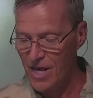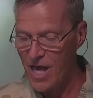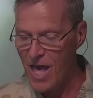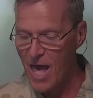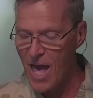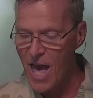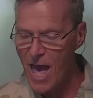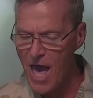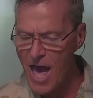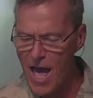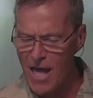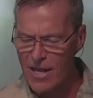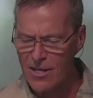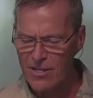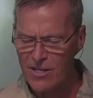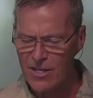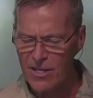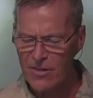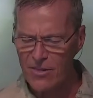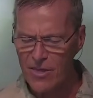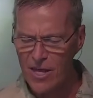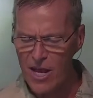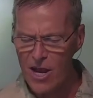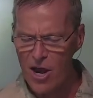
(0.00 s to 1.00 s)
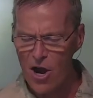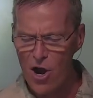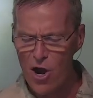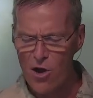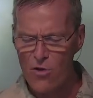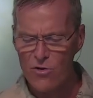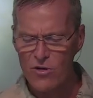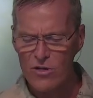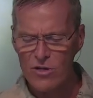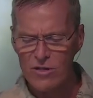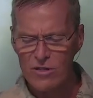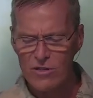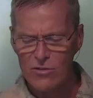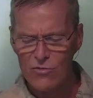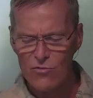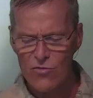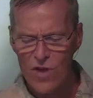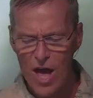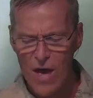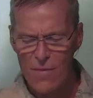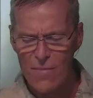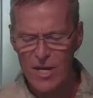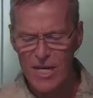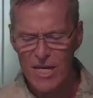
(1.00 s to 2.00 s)
And their
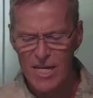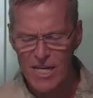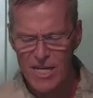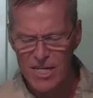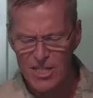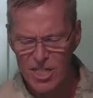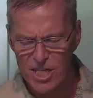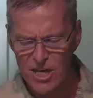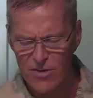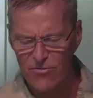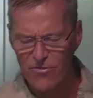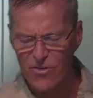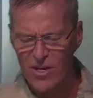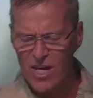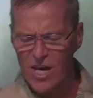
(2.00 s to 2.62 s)
remedy is if,